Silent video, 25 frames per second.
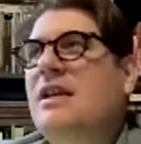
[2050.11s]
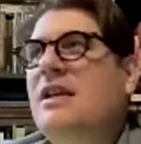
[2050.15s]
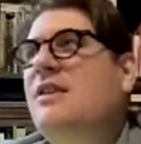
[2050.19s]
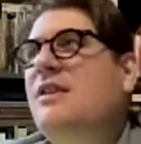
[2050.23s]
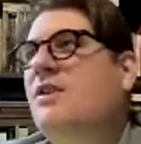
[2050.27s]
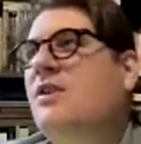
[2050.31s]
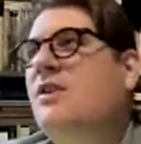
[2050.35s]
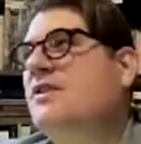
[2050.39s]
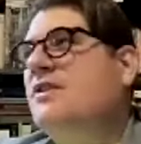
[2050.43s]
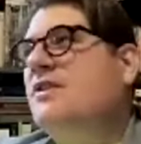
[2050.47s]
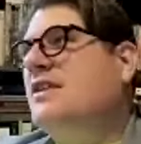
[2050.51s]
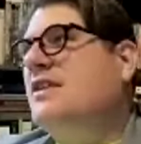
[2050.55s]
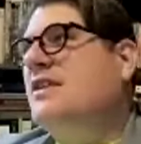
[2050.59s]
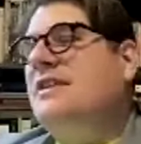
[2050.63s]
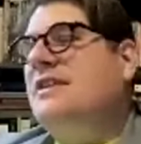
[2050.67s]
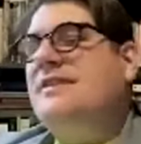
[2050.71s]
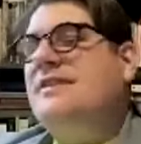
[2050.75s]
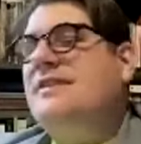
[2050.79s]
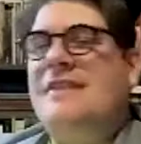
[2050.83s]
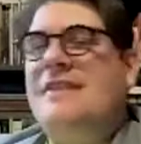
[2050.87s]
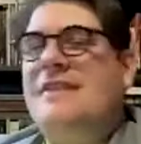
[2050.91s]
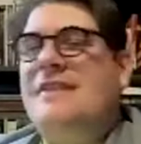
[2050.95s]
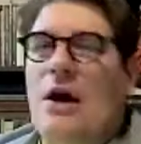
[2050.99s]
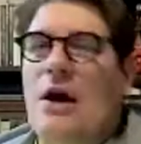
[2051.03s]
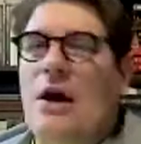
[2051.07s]
There is a
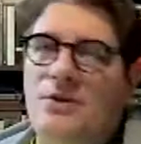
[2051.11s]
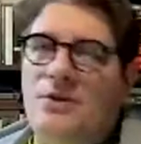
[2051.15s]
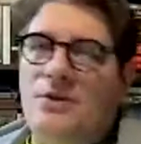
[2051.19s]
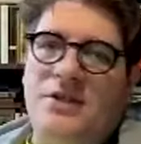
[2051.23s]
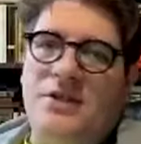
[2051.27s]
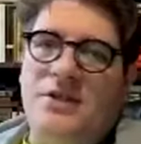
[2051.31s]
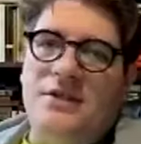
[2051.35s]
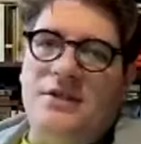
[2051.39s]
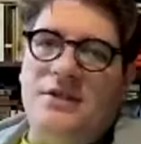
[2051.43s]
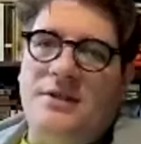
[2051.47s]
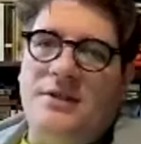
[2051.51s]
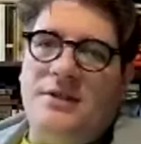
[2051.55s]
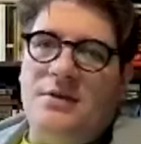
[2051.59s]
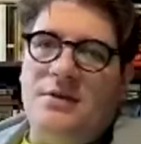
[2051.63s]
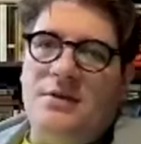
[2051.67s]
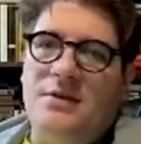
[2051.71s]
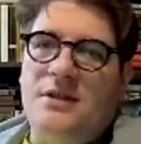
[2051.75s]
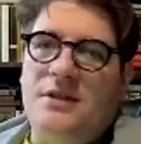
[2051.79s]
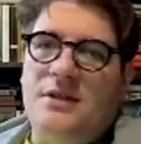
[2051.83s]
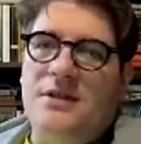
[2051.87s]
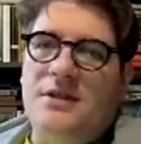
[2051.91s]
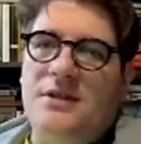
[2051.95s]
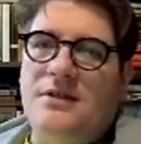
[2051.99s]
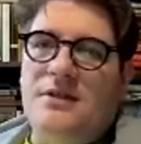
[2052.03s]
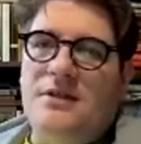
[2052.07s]
nostalgia to it.
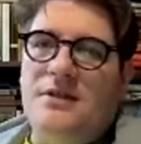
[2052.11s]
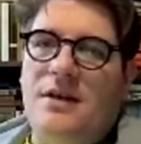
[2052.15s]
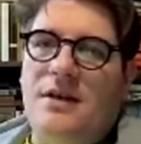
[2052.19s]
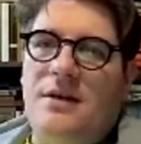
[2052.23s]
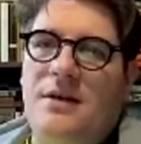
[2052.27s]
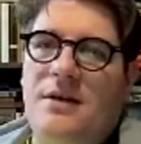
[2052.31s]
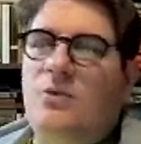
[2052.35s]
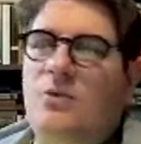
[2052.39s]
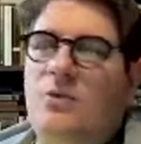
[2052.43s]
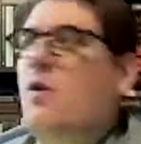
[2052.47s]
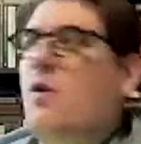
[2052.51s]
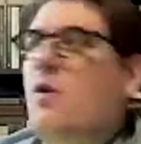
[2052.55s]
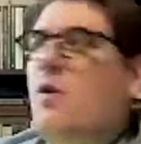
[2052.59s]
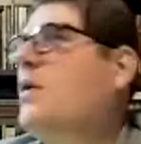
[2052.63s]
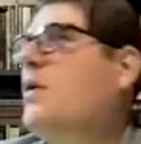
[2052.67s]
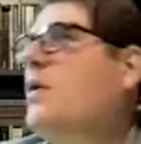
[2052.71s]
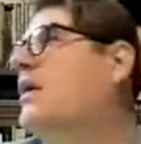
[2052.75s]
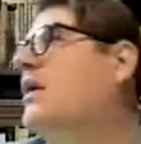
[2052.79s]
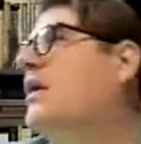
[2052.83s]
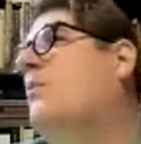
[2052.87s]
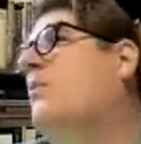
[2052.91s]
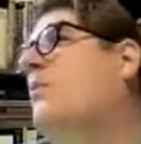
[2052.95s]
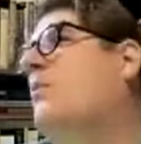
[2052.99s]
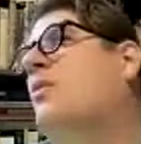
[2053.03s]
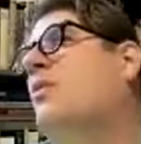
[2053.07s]
I'm um, growing
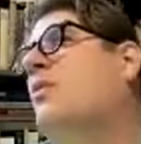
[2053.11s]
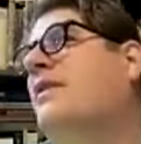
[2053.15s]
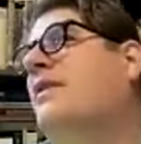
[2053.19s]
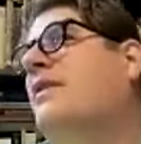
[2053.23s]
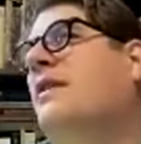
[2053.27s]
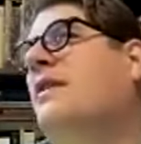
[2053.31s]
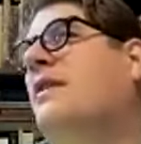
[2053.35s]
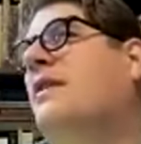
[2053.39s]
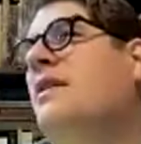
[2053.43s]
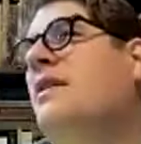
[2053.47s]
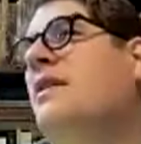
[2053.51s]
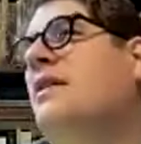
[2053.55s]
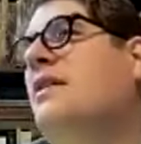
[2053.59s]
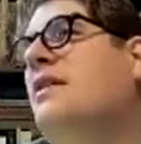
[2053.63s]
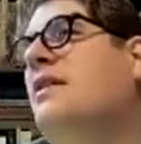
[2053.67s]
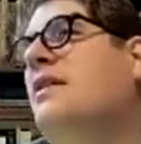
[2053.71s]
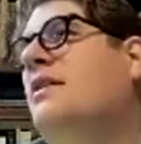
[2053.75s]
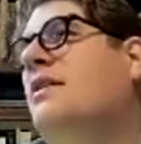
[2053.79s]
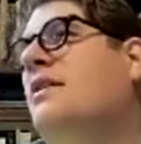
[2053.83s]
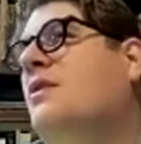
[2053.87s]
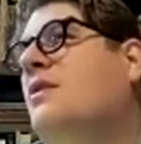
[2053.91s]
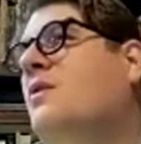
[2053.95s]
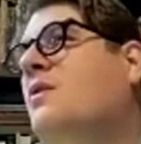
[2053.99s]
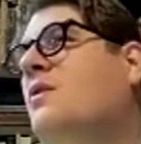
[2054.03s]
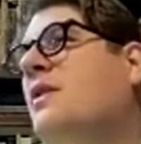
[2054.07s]
up with
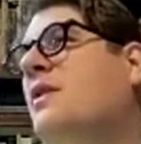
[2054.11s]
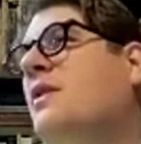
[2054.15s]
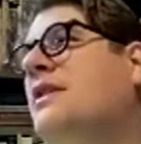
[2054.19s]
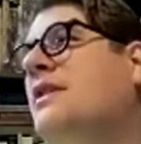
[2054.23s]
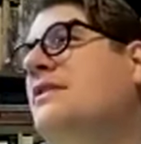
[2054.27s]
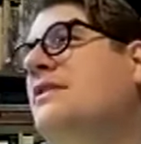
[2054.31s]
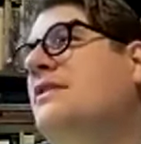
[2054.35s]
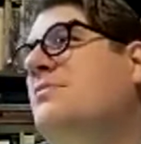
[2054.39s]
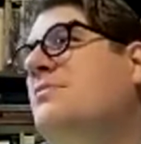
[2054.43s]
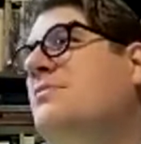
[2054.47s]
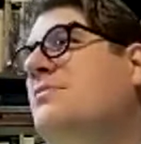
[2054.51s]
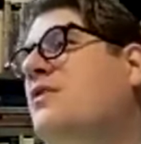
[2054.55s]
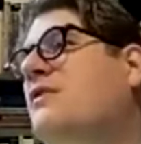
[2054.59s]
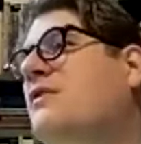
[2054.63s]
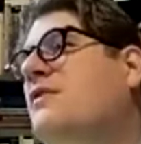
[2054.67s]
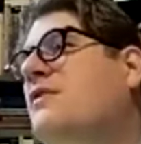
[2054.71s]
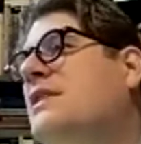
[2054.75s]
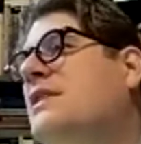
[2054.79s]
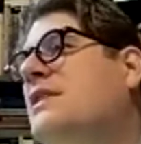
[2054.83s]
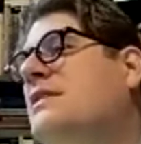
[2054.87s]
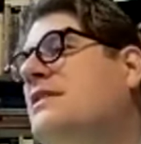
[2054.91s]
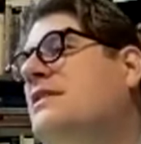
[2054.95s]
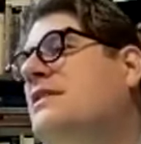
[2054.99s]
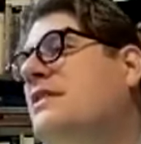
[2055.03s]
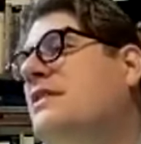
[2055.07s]
with these
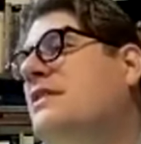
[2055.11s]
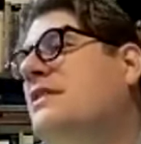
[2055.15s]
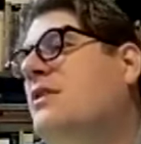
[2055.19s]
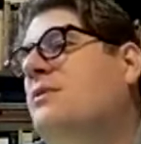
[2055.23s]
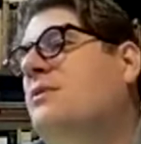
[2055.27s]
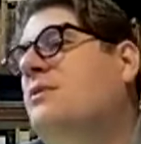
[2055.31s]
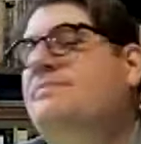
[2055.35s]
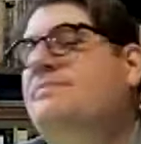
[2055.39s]
movies, so